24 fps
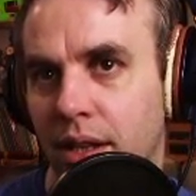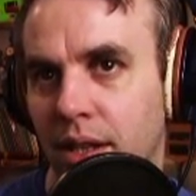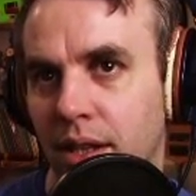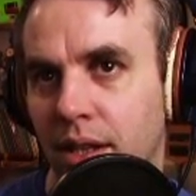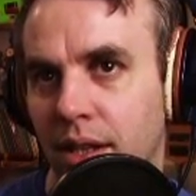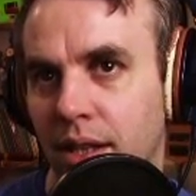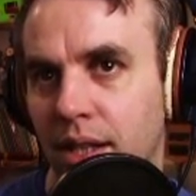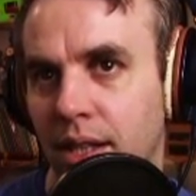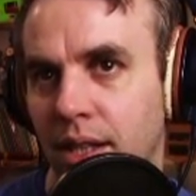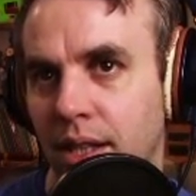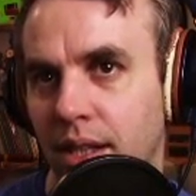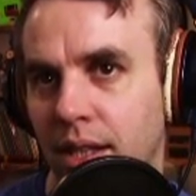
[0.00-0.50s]

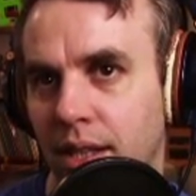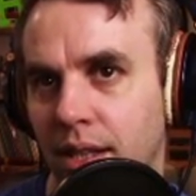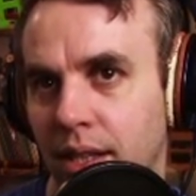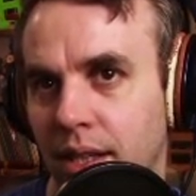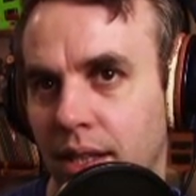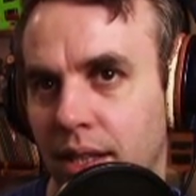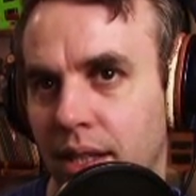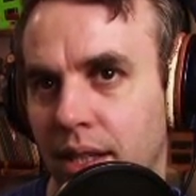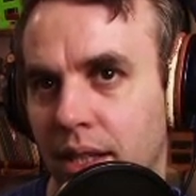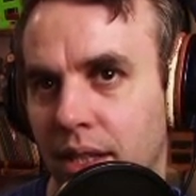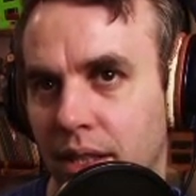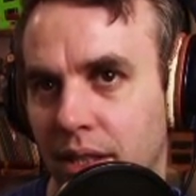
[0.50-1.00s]
think
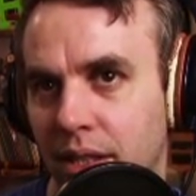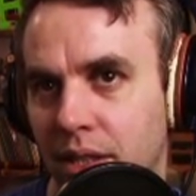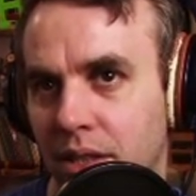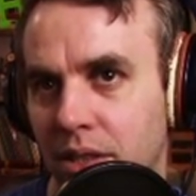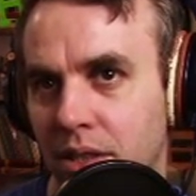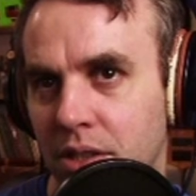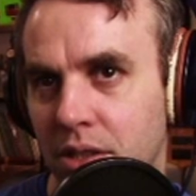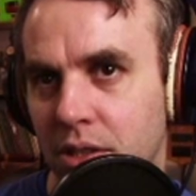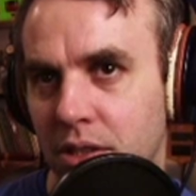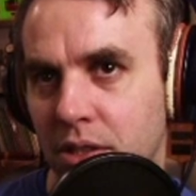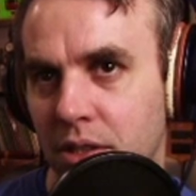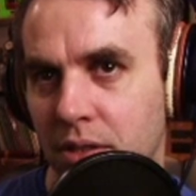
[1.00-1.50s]
I can
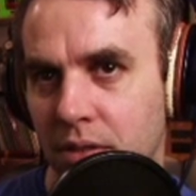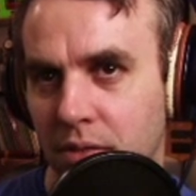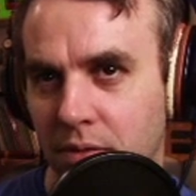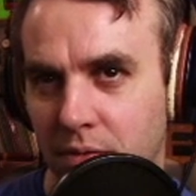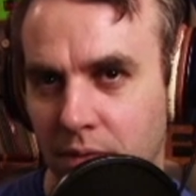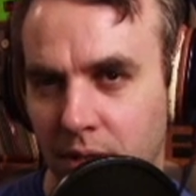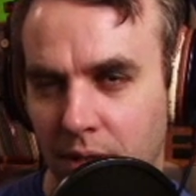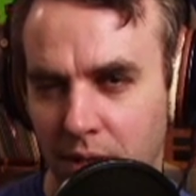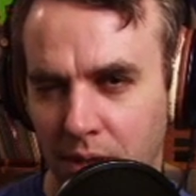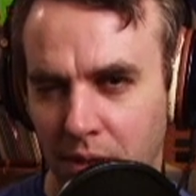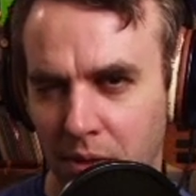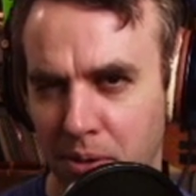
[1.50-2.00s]
just
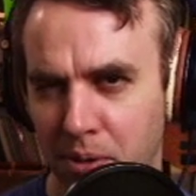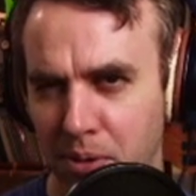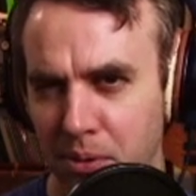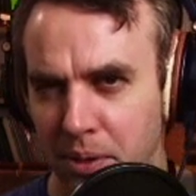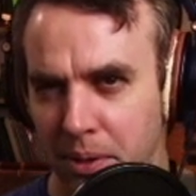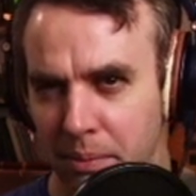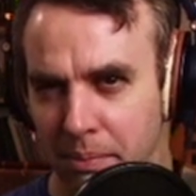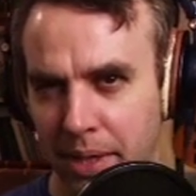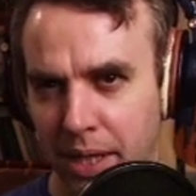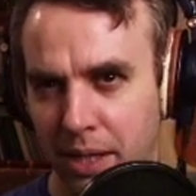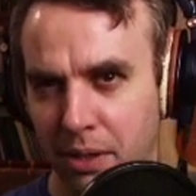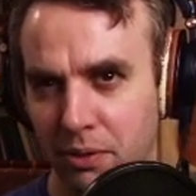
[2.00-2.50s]
follow
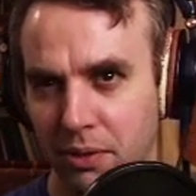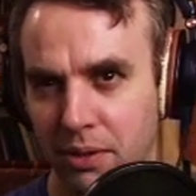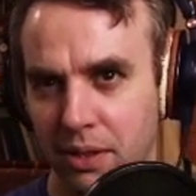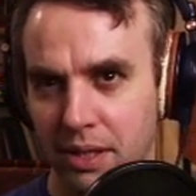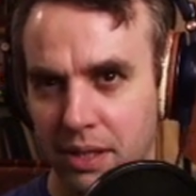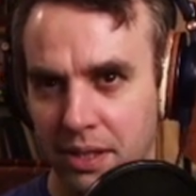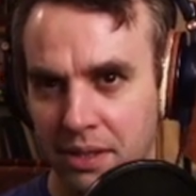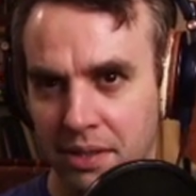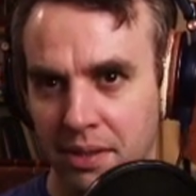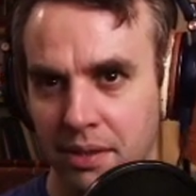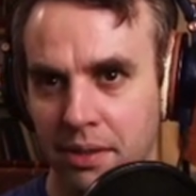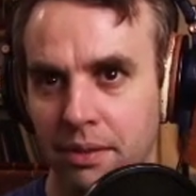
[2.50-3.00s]
him
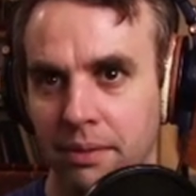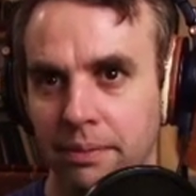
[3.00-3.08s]
out